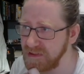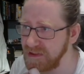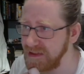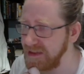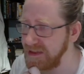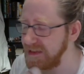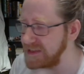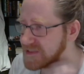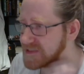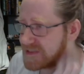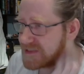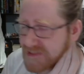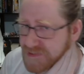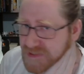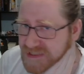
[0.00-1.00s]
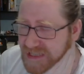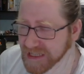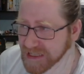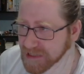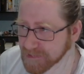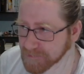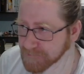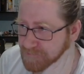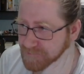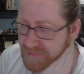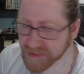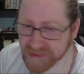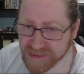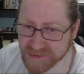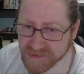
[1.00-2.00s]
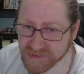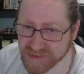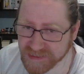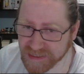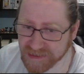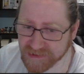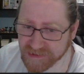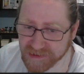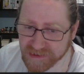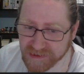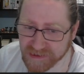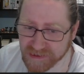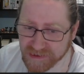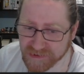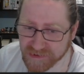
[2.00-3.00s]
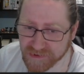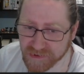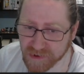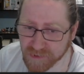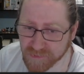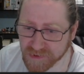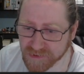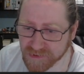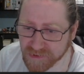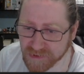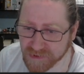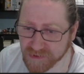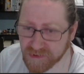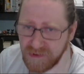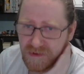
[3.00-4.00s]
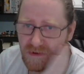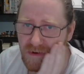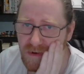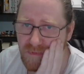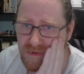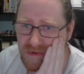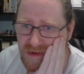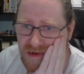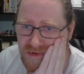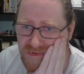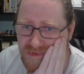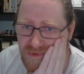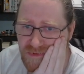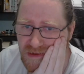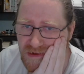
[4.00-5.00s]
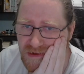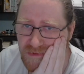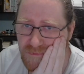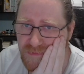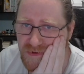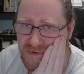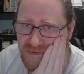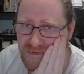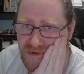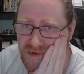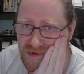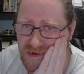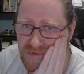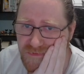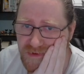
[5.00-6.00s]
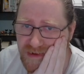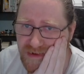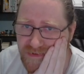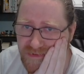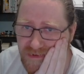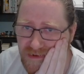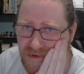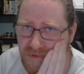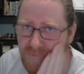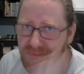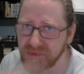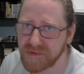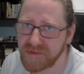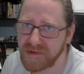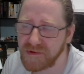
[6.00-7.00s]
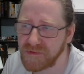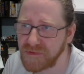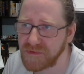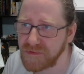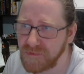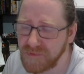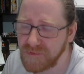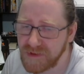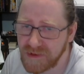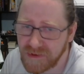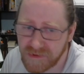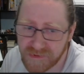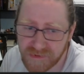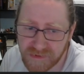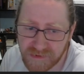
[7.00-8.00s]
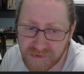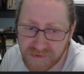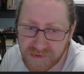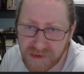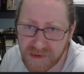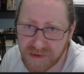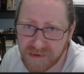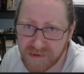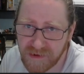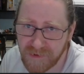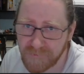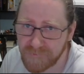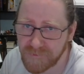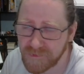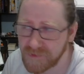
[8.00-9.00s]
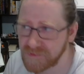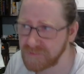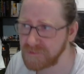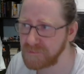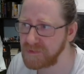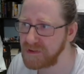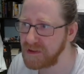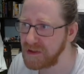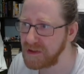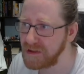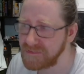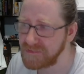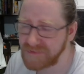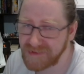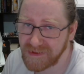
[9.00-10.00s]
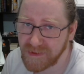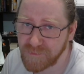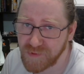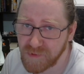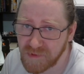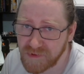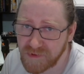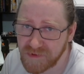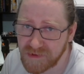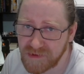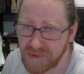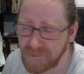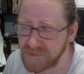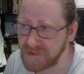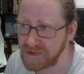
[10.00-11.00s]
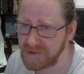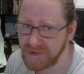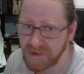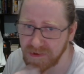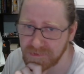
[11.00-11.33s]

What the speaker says: it's easy to sell, the common guys down the line. But if you get tier 3 like Ampharos would be, then I'm probably gonna keep the